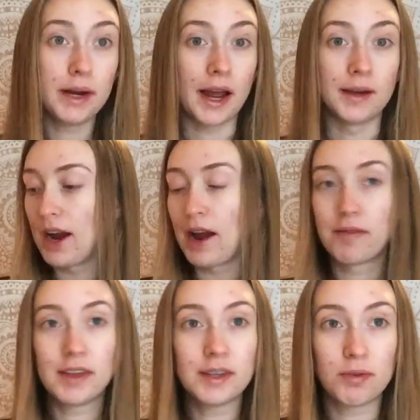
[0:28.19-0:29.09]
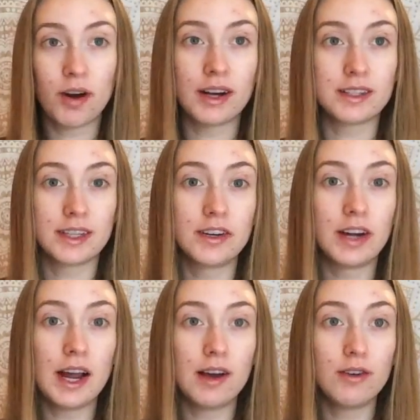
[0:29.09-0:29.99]
But yeah, I have these products here
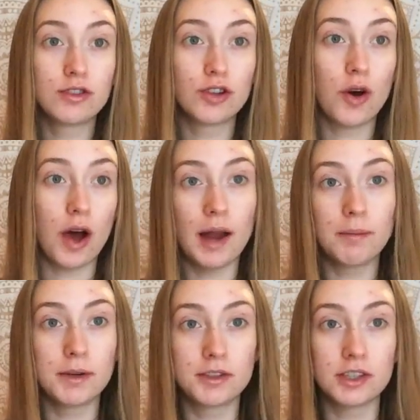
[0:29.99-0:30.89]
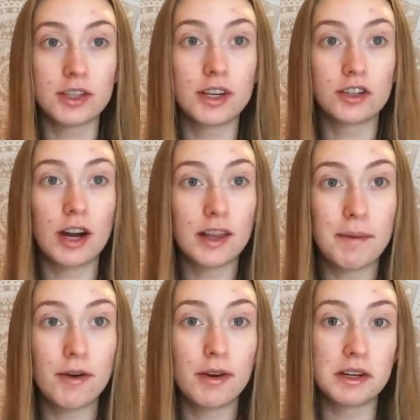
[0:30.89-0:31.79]
now, so I'm just going to try
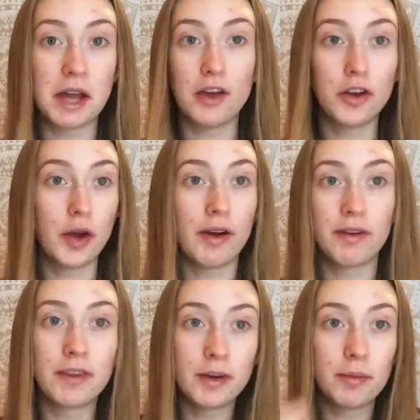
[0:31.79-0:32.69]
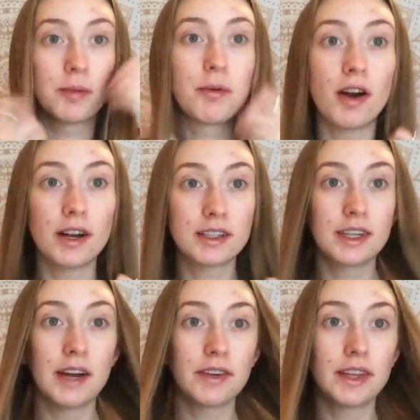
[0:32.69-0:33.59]
them out and tell you how I feel about the products
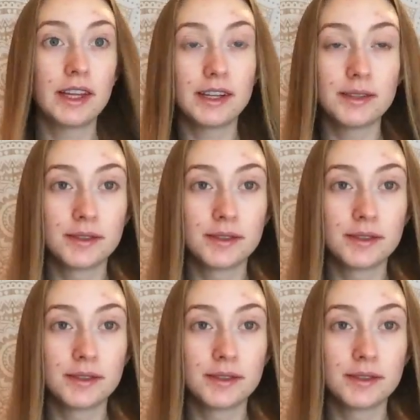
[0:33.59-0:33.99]
and everything.